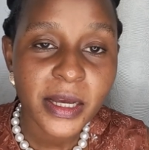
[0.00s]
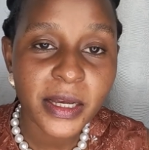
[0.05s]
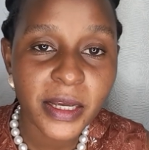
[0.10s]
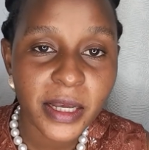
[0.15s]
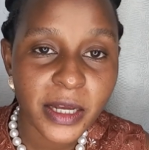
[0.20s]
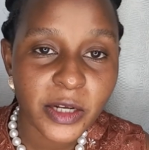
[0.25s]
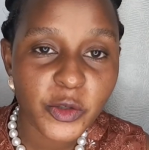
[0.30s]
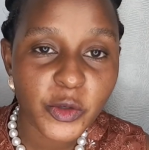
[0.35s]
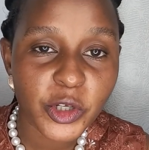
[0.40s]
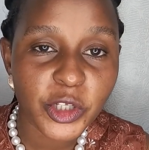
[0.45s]

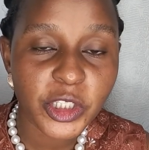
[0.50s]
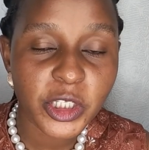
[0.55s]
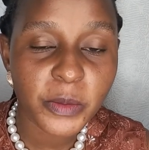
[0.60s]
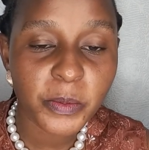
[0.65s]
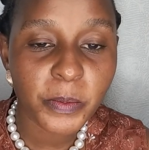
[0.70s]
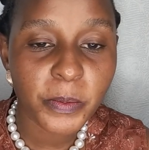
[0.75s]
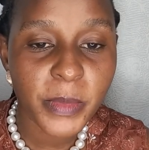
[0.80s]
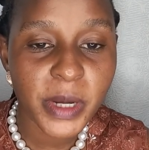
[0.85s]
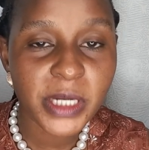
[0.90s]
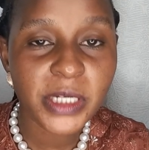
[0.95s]
get your
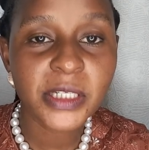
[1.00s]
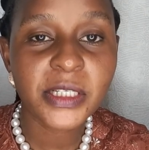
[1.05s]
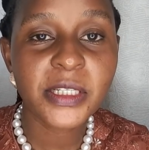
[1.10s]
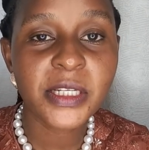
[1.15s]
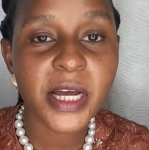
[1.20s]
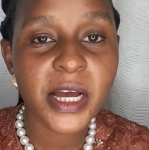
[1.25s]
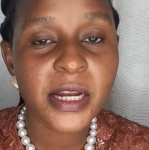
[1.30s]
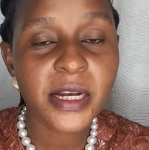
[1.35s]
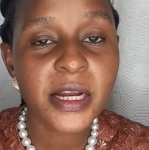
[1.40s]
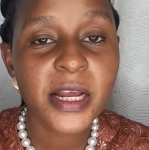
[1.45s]
shipment
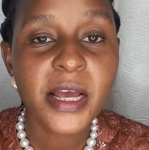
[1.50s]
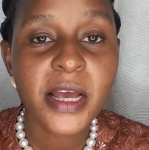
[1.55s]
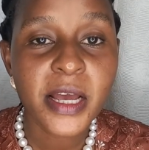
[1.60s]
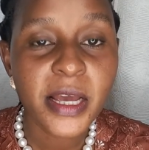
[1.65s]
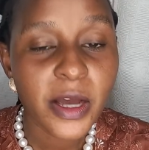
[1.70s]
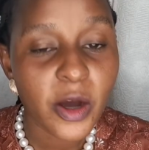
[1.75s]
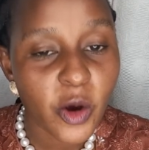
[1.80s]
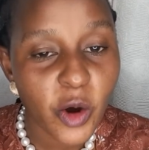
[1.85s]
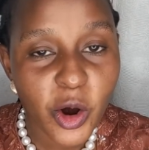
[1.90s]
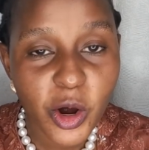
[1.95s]
done
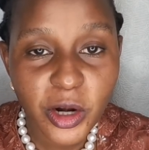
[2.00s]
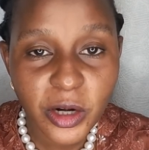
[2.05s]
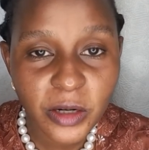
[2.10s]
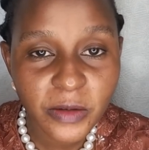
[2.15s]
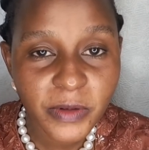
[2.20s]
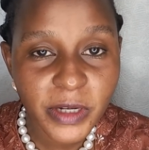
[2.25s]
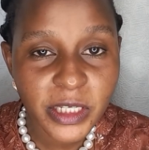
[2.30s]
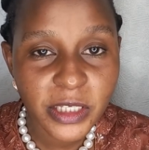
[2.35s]
all over